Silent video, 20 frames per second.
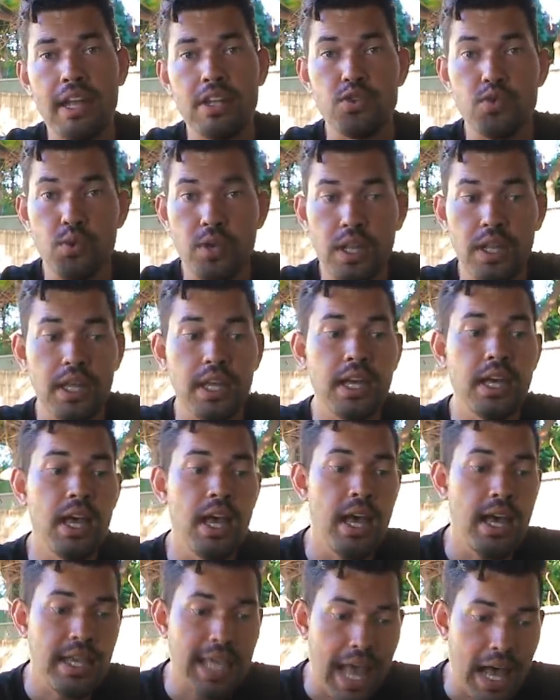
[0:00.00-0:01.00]
It's really
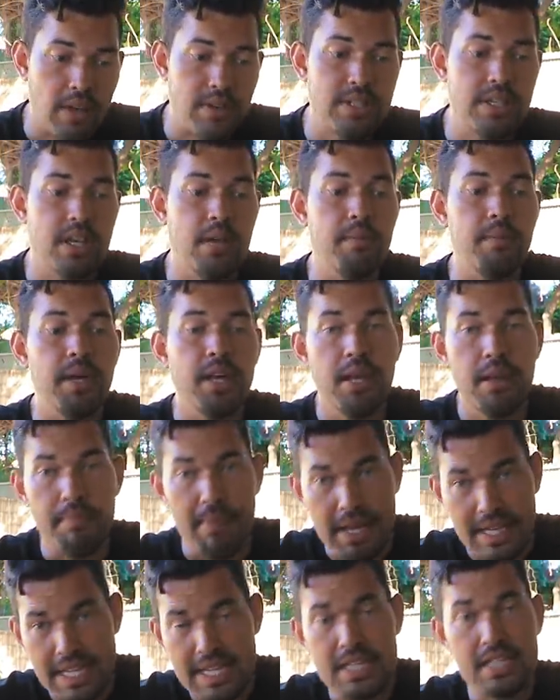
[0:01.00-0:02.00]
calcium,
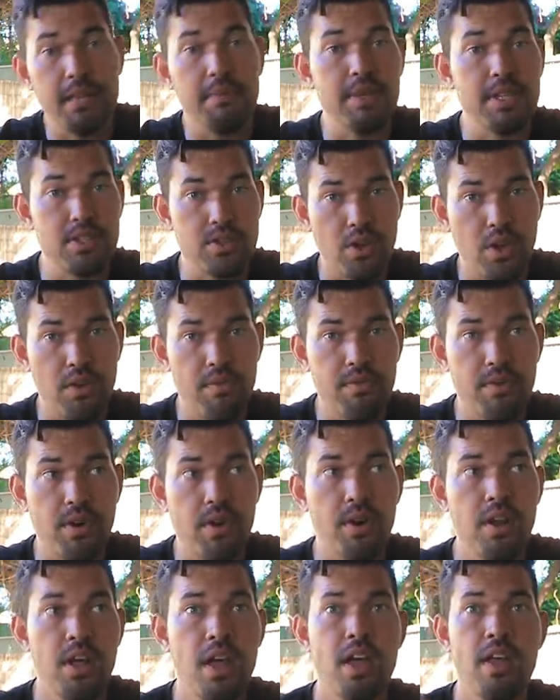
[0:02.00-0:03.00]
magnesium, and
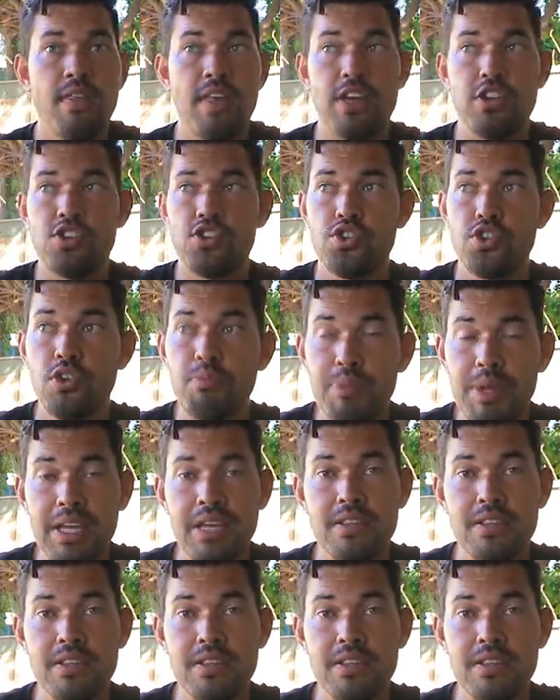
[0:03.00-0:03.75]
sulfur that should be